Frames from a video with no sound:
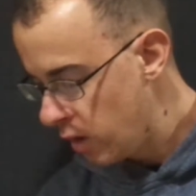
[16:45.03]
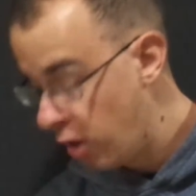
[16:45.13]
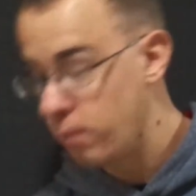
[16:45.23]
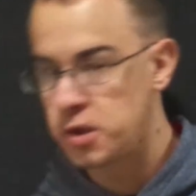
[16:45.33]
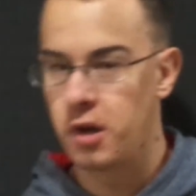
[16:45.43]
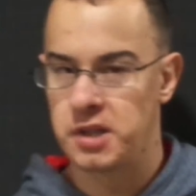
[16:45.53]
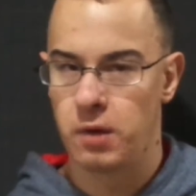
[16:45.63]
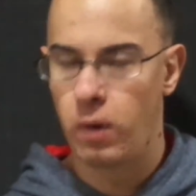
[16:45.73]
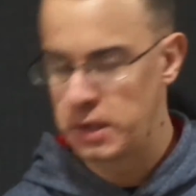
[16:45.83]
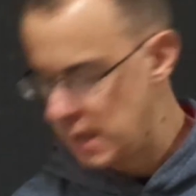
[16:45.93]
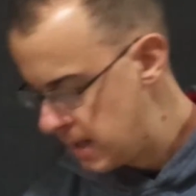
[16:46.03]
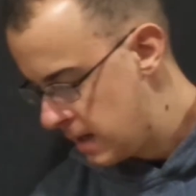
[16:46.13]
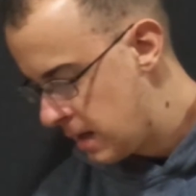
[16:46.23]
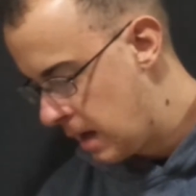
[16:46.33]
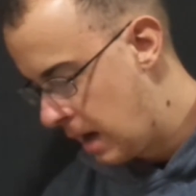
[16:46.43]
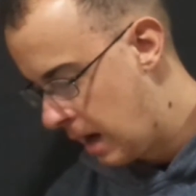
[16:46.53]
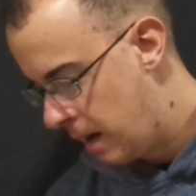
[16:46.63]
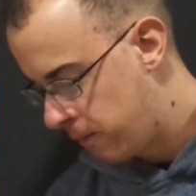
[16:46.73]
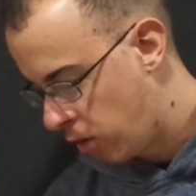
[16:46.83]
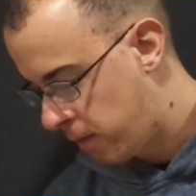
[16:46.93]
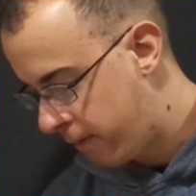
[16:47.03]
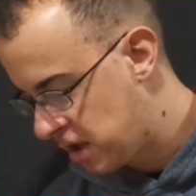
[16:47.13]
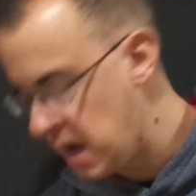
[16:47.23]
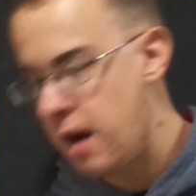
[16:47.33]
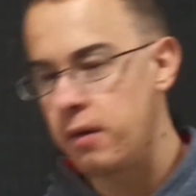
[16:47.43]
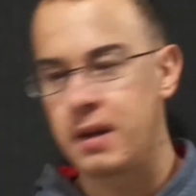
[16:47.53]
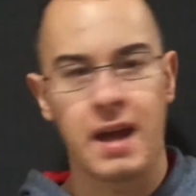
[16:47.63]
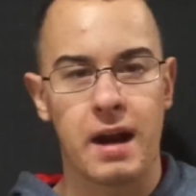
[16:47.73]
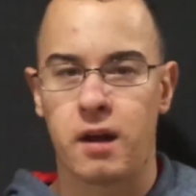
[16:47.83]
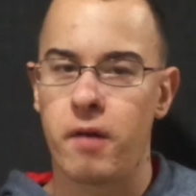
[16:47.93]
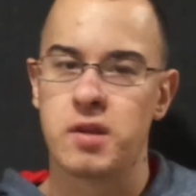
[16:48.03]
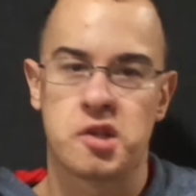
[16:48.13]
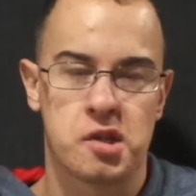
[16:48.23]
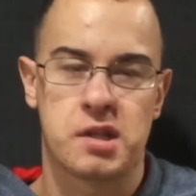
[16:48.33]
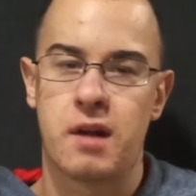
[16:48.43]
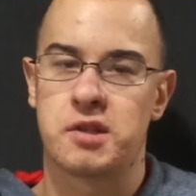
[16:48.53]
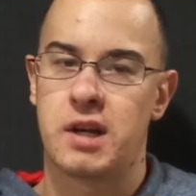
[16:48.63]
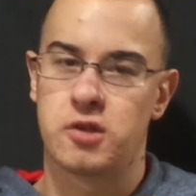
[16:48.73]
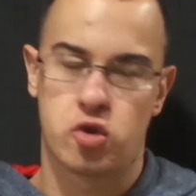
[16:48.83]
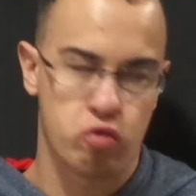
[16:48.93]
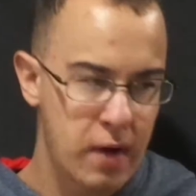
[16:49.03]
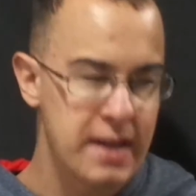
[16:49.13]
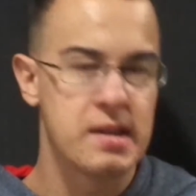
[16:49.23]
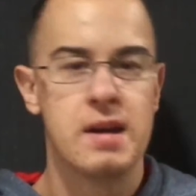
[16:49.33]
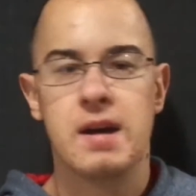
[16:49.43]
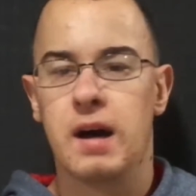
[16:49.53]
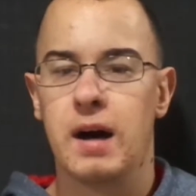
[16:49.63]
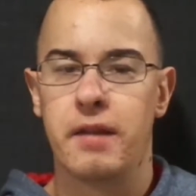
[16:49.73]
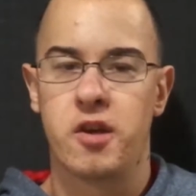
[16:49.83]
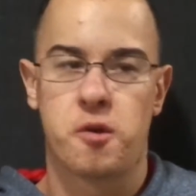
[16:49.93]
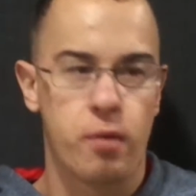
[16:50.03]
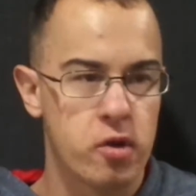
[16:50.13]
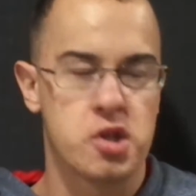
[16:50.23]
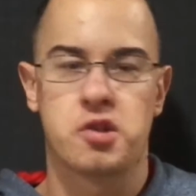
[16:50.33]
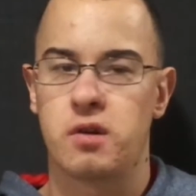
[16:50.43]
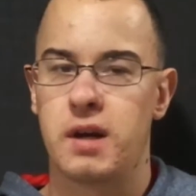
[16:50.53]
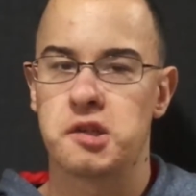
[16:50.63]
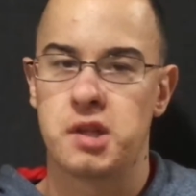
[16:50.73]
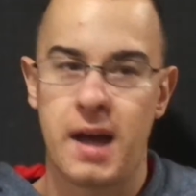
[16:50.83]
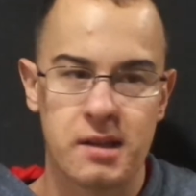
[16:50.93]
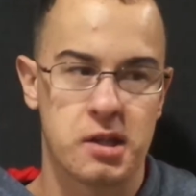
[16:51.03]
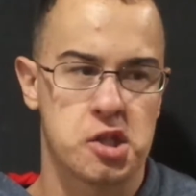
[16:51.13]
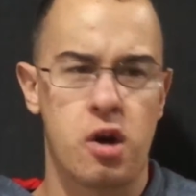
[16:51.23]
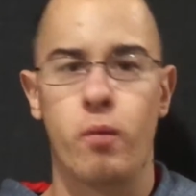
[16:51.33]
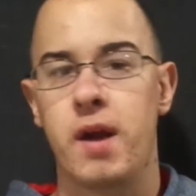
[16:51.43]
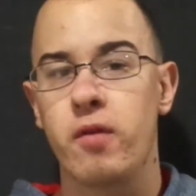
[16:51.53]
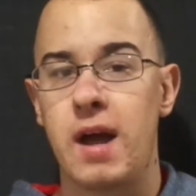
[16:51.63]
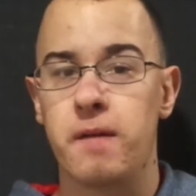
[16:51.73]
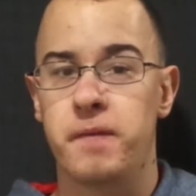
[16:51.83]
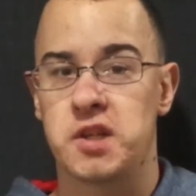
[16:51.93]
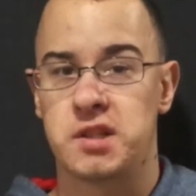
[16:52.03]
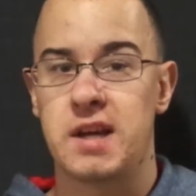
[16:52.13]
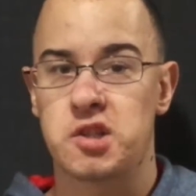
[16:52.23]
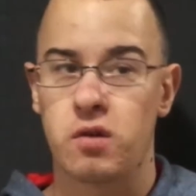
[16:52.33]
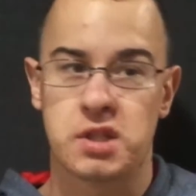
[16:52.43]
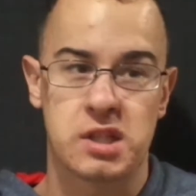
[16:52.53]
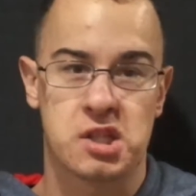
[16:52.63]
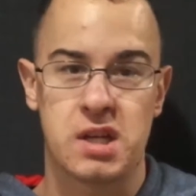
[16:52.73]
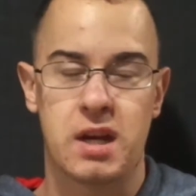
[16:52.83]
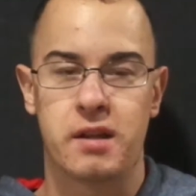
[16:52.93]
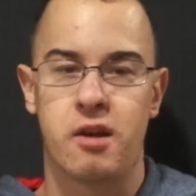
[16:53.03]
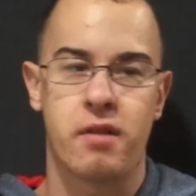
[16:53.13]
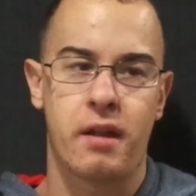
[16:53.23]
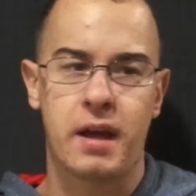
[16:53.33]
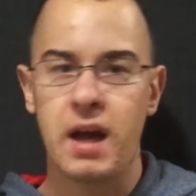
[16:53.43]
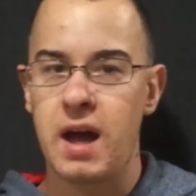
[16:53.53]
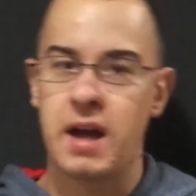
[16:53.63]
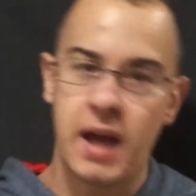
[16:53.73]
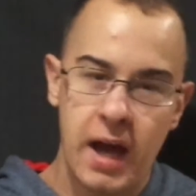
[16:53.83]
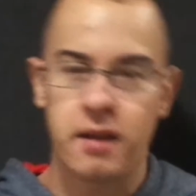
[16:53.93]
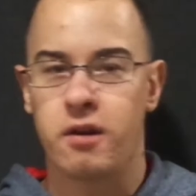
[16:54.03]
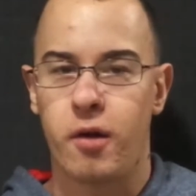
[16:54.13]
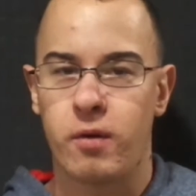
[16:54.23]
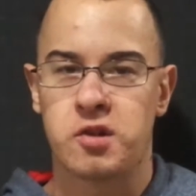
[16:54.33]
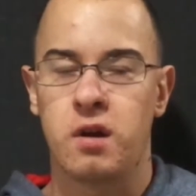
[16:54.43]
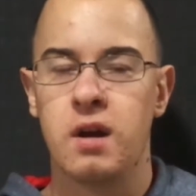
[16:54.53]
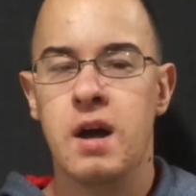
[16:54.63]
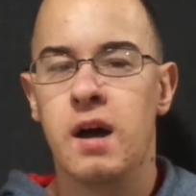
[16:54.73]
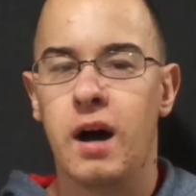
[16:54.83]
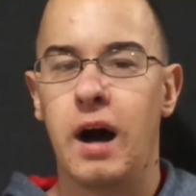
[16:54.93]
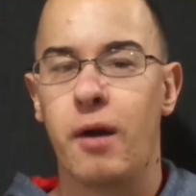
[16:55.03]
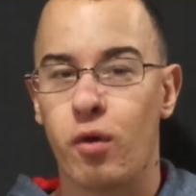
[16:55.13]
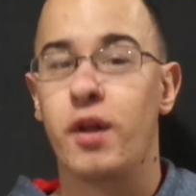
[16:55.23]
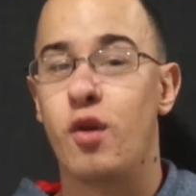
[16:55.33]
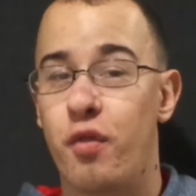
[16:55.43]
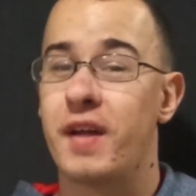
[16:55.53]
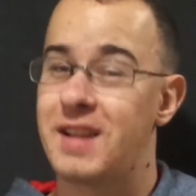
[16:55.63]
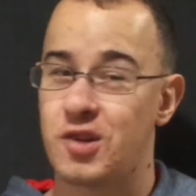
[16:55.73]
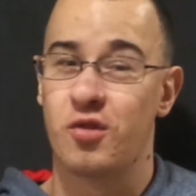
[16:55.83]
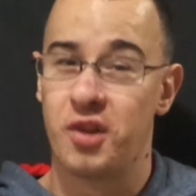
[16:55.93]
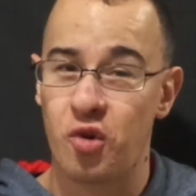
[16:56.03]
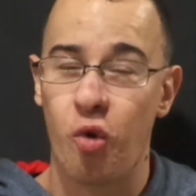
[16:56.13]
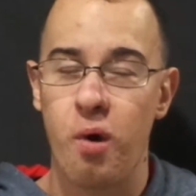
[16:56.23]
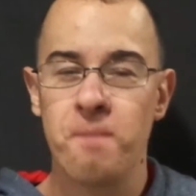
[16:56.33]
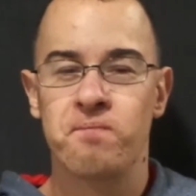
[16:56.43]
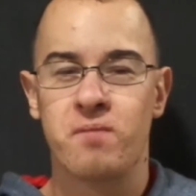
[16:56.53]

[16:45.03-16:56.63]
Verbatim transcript: Or should I say was. Uh, of course, we have the sound. Again, I covered this. The sound sounds great. Uh, the explosions are nice. The, the song, whenever Memphis Nest goes in the scene and you hear that, like, ah, yeah, you know, that weird song, uh, I really do think that's really cool.